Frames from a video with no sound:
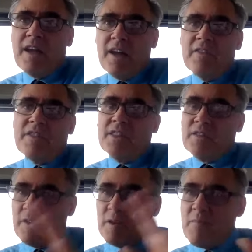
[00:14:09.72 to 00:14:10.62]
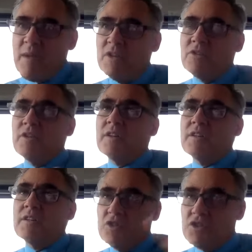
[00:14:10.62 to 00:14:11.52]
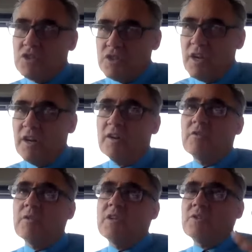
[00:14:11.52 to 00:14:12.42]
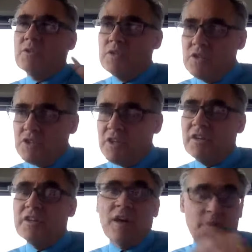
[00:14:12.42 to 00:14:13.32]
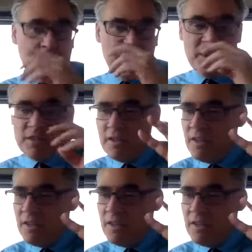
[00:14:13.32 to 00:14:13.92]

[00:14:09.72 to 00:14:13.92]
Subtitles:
I think the very matrix, shared resourcing, shared governance,